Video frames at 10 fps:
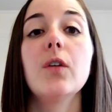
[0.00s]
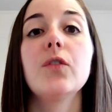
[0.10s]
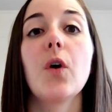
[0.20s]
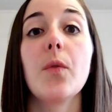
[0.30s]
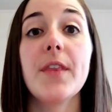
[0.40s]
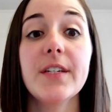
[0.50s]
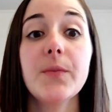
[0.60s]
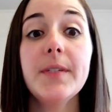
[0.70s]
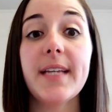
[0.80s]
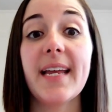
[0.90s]
So this
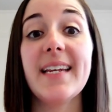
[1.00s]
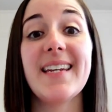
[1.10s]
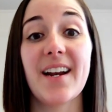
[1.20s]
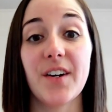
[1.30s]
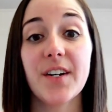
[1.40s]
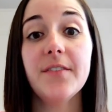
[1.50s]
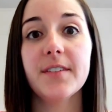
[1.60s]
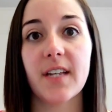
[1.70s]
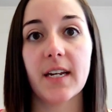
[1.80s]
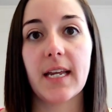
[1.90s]
was a narrative
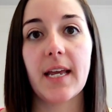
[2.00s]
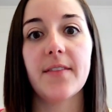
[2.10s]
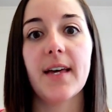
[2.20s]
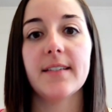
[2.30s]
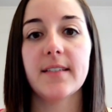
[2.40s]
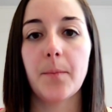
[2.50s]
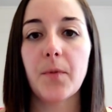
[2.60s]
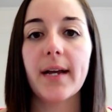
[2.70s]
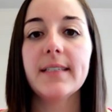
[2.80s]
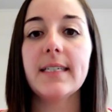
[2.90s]
study that
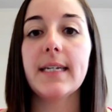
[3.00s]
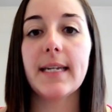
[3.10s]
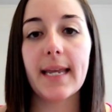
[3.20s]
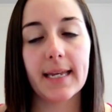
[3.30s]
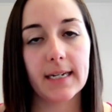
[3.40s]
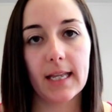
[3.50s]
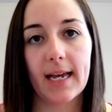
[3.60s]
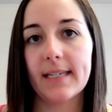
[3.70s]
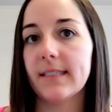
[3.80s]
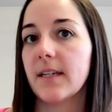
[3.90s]
summarized and
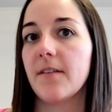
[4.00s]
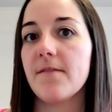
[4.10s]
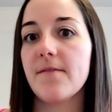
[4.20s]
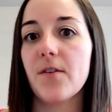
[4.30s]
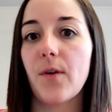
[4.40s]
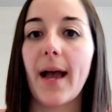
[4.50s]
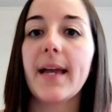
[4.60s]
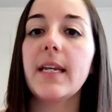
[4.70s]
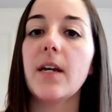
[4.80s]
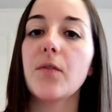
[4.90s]
analyzed a
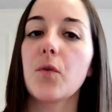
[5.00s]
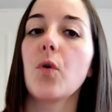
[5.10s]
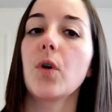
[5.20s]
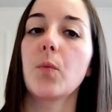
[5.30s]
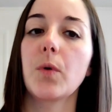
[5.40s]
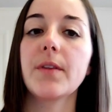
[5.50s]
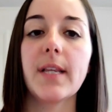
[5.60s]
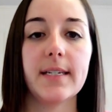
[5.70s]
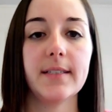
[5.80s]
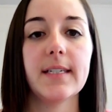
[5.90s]
variety of core word
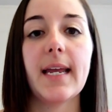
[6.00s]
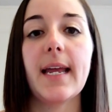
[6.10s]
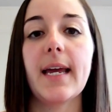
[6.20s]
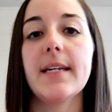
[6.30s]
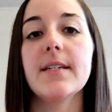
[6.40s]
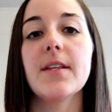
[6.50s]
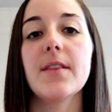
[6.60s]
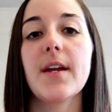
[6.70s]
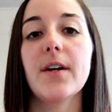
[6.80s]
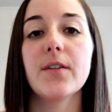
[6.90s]
lists and
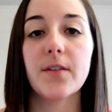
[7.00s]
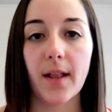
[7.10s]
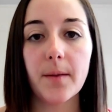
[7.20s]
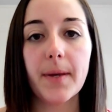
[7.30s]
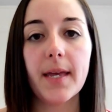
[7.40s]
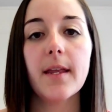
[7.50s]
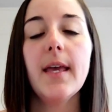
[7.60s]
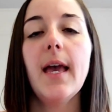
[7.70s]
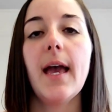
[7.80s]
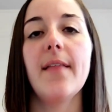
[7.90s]
their development,
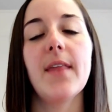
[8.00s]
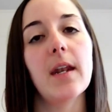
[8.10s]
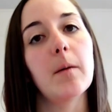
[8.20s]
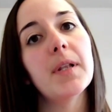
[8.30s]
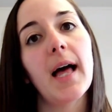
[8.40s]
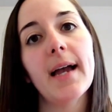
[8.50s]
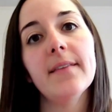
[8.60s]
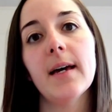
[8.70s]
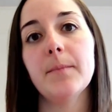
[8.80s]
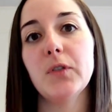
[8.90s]
and then
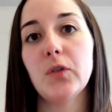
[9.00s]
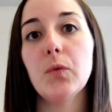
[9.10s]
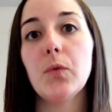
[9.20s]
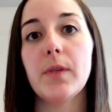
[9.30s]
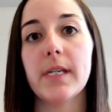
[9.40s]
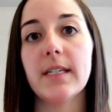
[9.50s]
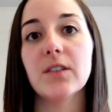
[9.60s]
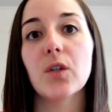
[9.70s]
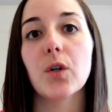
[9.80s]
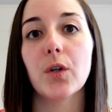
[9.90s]
applied them to these
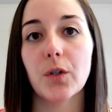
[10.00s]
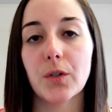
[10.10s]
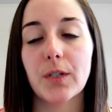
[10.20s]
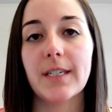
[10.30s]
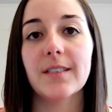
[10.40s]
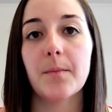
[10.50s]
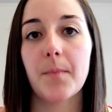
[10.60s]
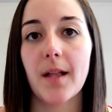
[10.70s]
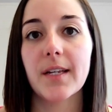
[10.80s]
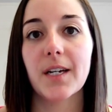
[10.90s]
early
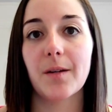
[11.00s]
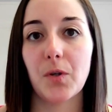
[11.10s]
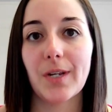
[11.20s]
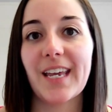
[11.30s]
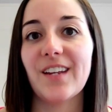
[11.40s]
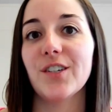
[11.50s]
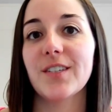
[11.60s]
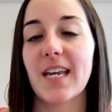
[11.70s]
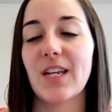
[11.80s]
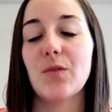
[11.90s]
symbolic communicators
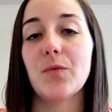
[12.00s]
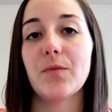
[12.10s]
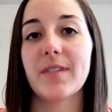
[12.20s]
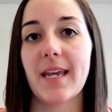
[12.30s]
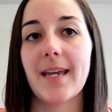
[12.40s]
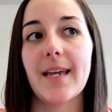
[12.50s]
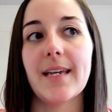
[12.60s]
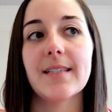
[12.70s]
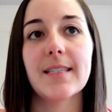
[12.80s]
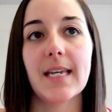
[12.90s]
that use
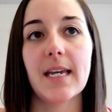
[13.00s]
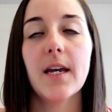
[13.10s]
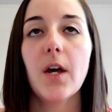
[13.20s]
AAC.